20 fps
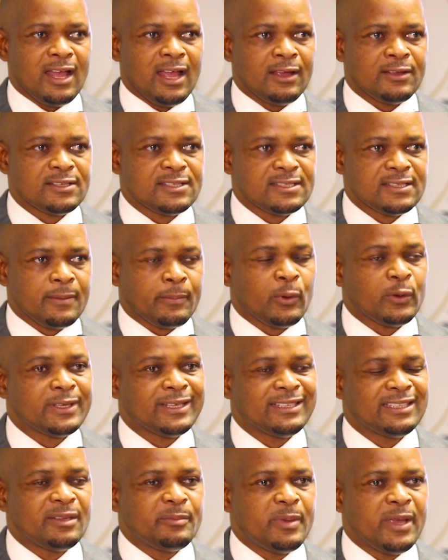has
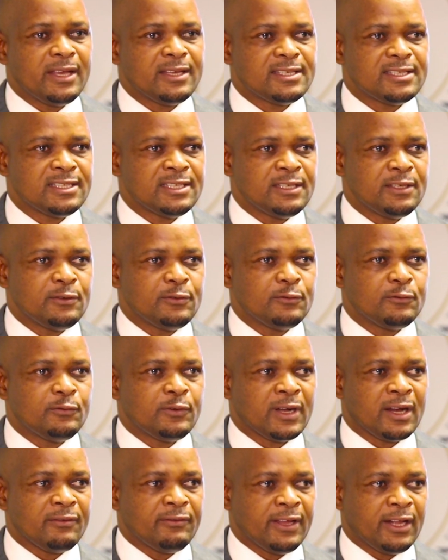supported the BSE
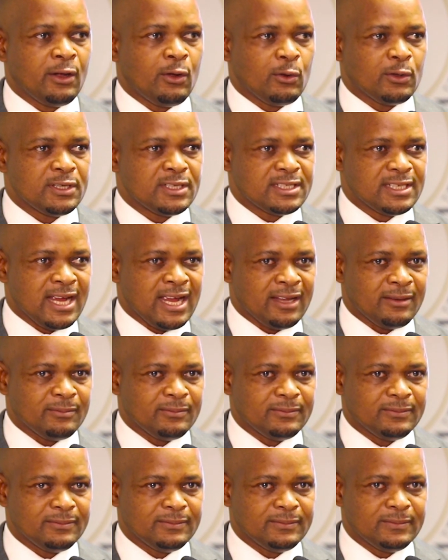for a very long time.
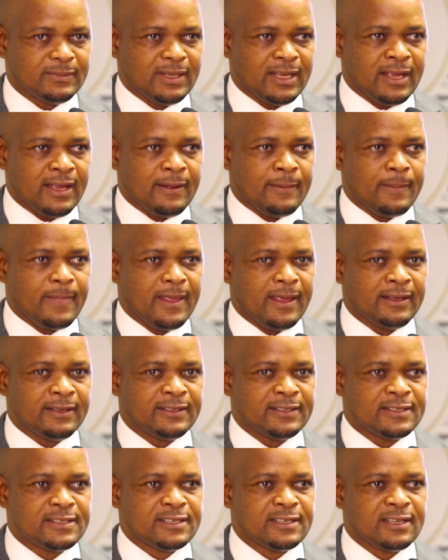
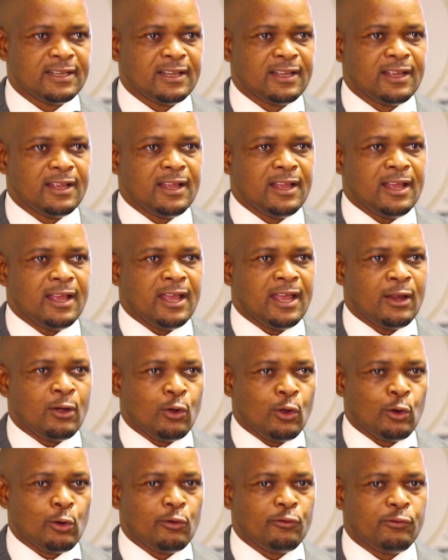And a
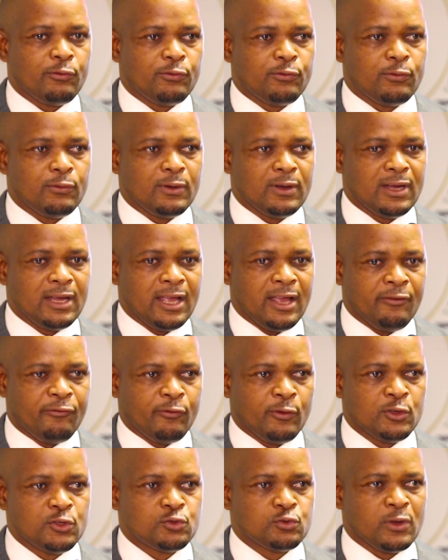lot of
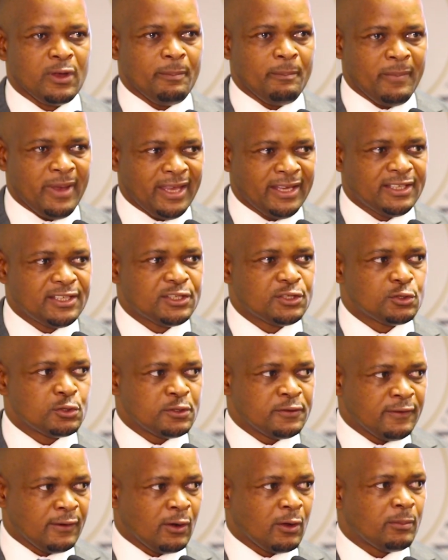efforts were made to
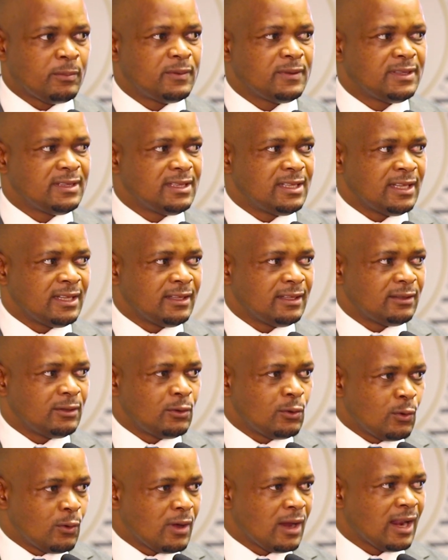develop the
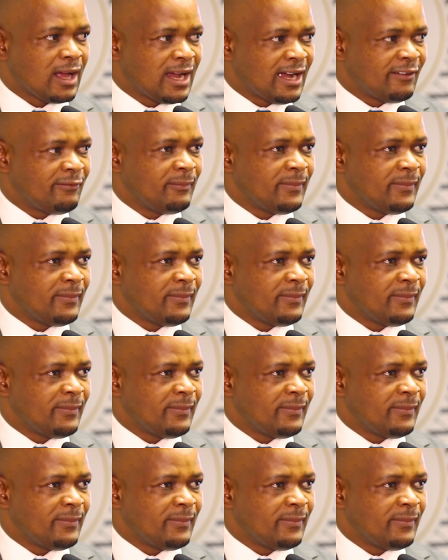local